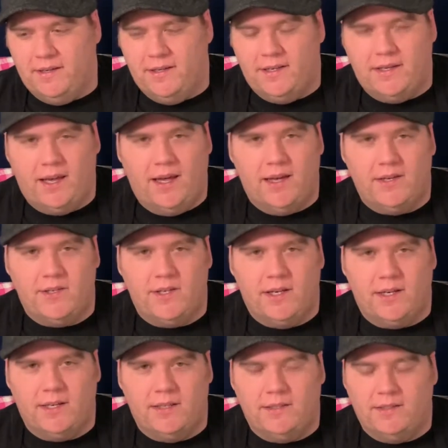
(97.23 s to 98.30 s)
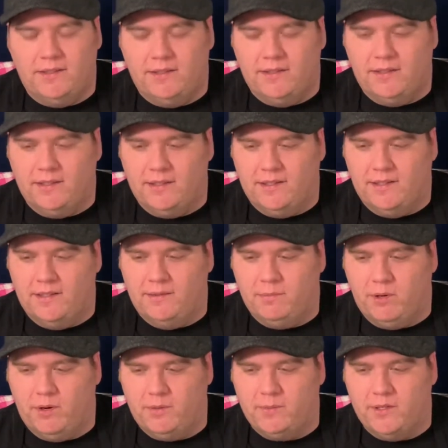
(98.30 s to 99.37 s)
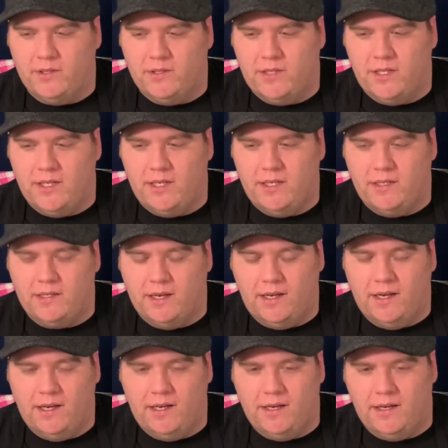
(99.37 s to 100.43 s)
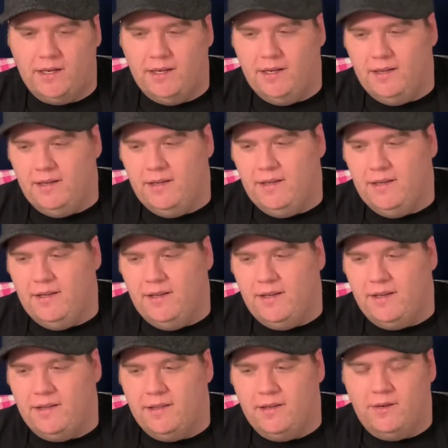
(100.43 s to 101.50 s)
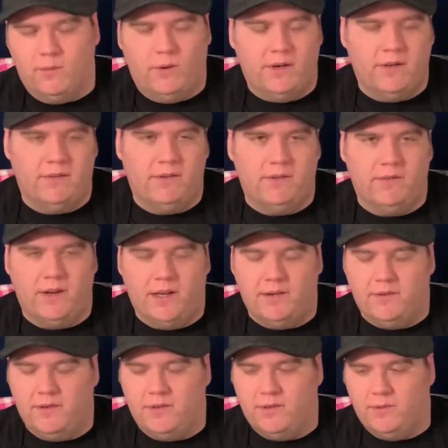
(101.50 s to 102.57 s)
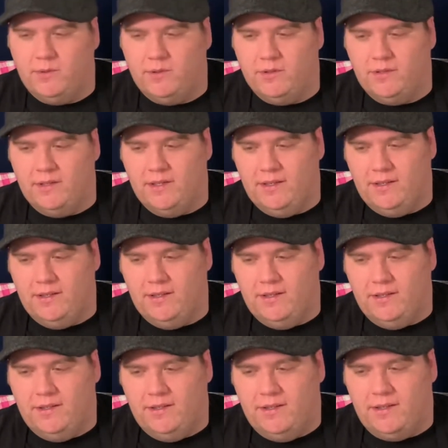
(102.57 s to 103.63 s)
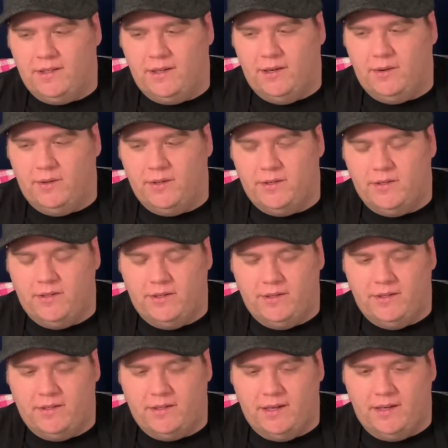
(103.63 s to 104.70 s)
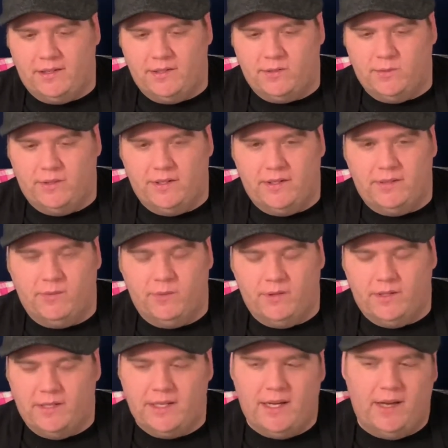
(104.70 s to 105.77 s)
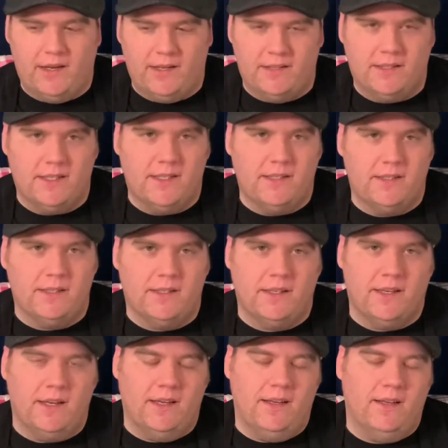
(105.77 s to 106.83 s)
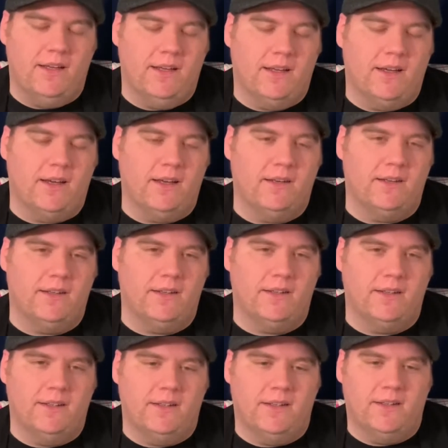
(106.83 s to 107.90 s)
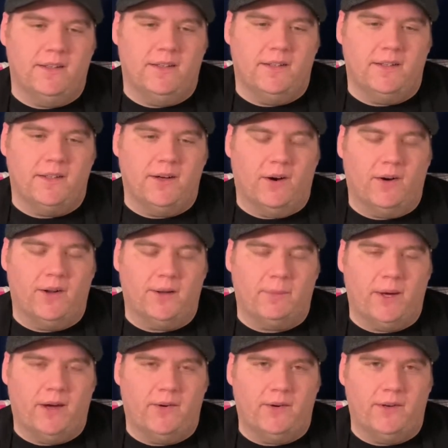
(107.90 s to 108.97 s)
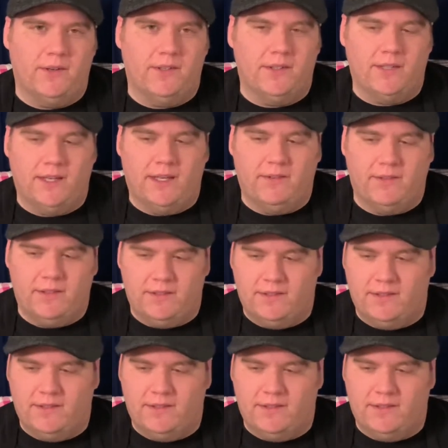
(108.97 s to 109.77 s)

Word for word: canned chicken, and then Parmesan cheese, egg, and then whatever flavoring you want to go into it. And I just went with Italian seasoning and uh, garlic powder to give it